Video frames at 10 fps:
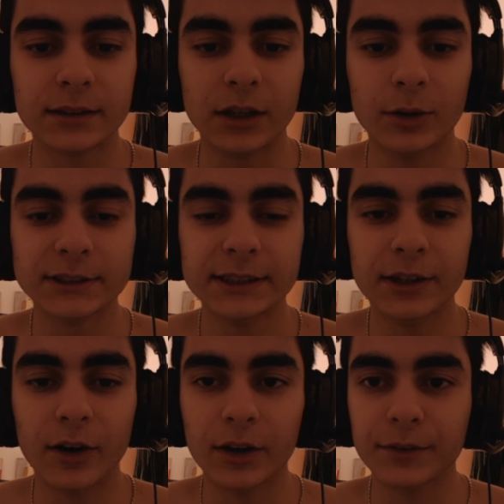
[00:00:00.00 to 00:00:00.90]
closely
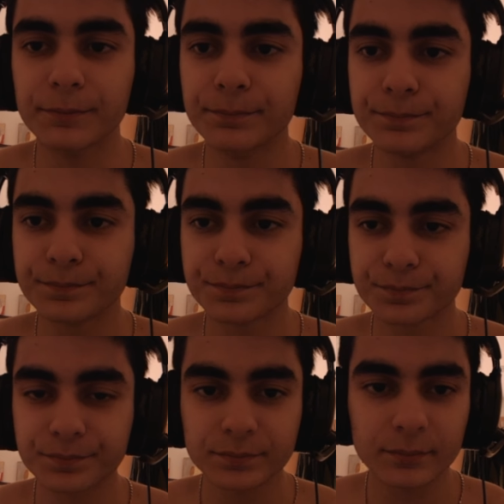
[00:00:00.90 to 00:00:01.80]
on
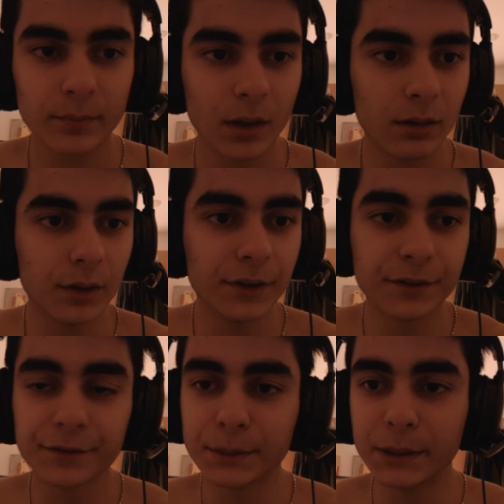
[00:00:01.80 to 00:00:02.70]
the
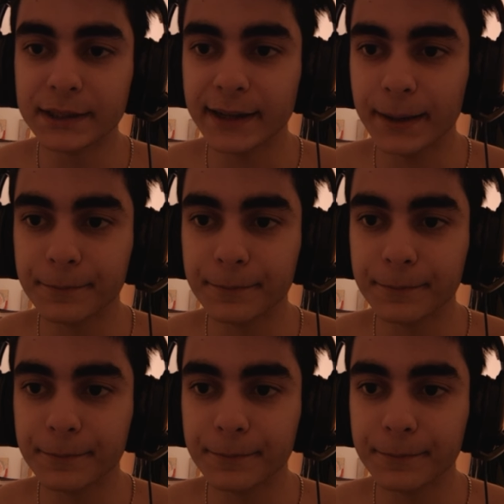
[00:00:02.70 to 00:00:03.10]
50-minute time